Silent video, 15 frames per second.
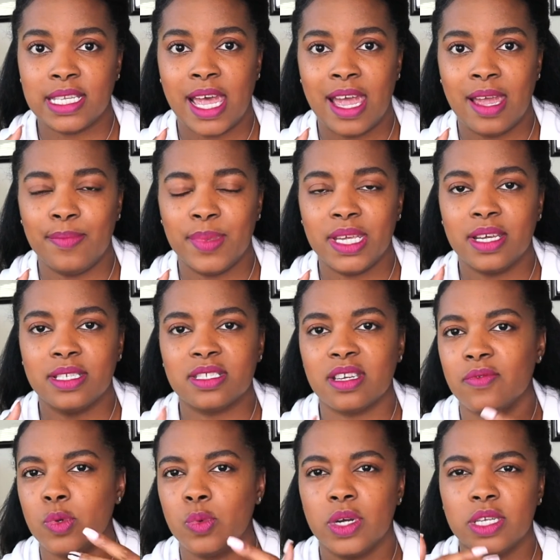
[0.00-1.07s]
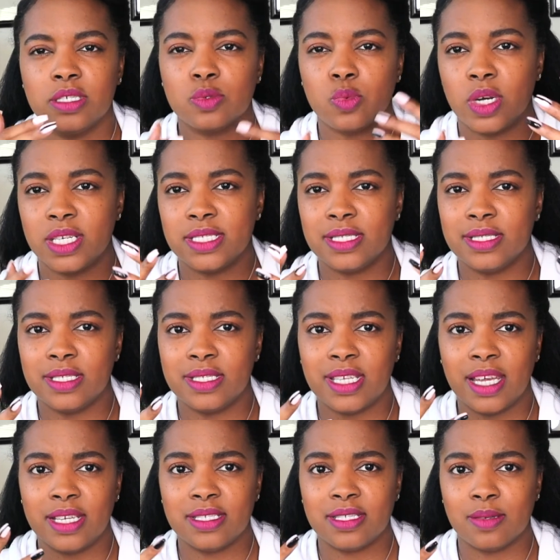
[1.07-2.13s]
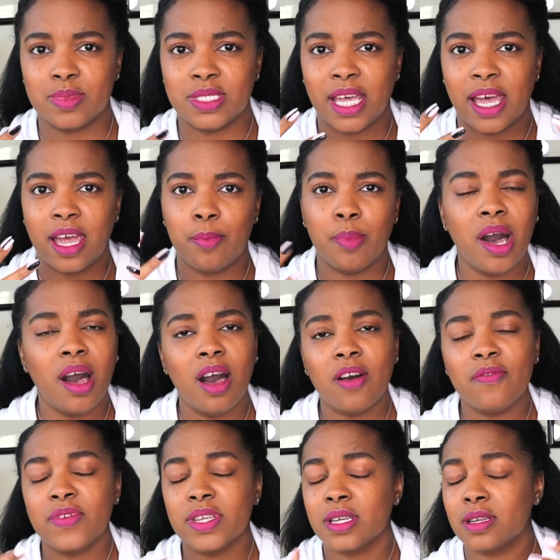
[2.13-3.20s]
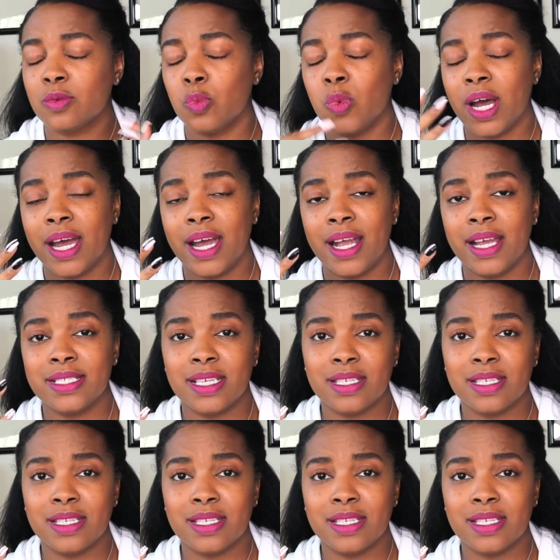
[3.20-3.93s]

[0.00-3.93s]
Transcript: time because everyone is wanting to take some time off and unwind,